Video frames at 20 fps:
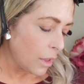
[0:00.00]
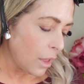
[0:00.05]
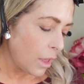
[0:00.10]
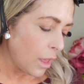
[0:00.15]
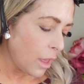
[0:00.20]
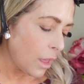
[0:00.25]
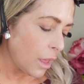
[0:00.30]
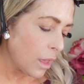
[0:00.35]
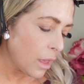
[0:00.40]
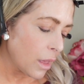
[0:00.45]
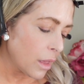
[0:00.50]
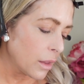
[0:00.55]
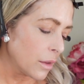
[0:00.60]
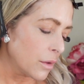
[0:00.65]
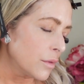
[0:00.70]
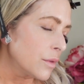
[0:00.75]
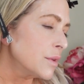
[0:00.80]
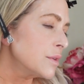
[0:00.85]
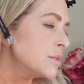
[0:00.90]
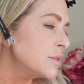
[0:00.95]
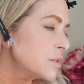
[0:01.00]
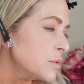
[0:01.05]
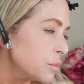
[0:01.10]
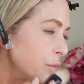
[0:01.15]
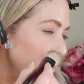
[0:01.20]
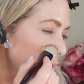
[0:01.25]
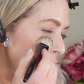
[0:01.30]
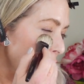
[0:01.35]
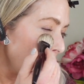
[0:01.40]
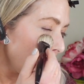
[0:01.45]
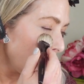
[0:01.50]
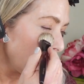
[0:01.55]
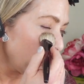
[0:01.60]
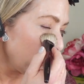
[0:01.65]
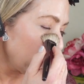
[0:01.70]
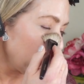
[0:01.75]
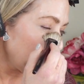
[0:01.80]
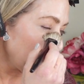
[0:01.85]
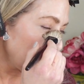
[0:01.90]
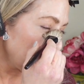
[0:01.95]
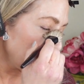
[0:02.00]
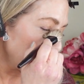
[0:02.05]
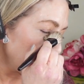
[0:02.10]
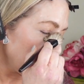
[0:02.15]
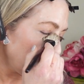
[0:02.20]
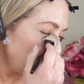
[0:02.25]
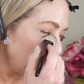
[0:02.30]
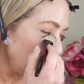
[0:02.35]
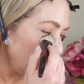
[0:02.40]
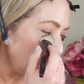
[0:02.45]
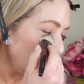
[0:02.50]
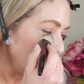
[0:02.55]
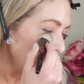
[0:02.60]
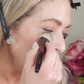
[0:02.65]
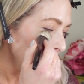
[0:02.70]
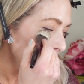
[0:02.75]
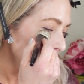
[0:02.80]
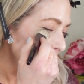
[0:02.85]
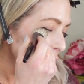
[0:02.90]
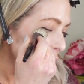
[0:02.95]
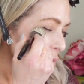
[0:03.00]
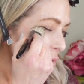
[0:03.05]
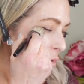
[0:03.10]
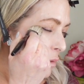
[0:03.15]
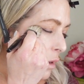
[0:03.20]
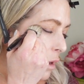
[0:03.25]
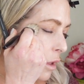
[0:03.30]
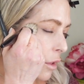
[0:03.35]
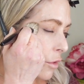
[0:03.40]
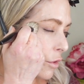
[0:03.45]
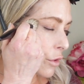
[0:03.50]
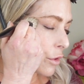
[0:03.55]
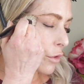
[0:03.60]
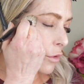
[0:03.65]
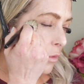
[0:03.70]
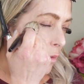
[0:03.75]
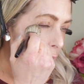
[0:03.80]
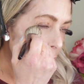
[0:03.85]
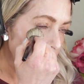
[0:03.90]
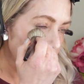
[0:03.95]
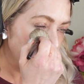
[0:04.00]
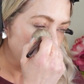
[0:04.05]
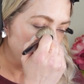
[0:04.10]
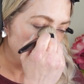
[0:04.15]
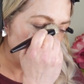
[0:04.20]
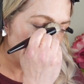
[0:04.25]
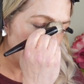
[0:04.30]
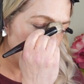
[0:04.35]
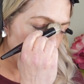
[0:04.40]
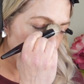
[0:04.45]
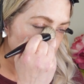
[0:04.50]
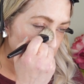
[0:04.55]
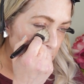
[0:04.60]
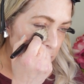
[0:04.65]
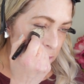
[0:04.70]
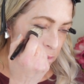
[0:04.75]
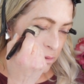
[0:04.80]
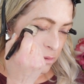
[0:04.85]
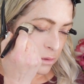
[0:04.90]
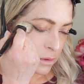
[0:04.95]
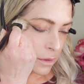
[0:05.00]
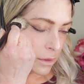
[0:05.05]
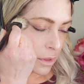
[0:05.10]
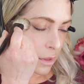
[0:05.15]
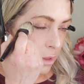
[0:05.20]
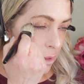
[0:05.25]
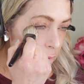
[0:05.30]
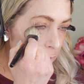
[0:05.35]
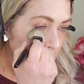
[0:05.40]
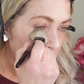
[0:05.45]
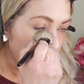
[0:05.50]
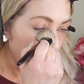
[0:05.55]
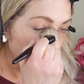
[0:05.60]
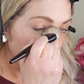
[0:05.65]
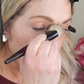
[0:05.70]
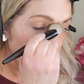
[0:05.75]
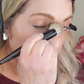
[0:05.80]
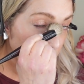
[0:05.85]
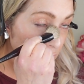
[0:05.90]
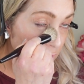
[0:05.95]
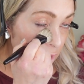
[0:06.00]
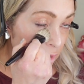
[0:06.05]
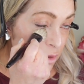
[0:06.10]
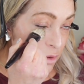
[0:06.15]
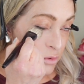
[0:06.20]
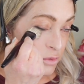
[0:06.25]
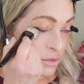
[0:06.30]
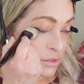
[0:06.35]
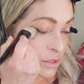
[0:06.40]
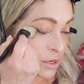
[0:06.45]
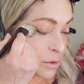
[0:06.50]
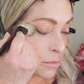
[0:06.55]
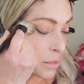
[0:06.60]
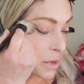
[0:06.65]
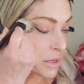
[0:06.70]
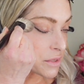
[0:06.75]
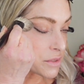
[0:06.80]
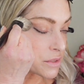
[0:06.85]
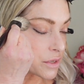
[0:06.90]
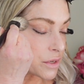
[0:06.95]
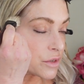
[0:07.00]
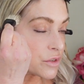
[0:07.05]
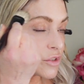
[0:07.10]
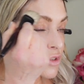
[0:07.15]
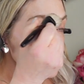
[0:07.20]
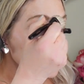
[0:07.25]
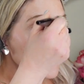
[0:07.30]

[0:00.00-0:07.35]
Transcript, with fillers: And this is without any color corrector. The only thing I used on my skin to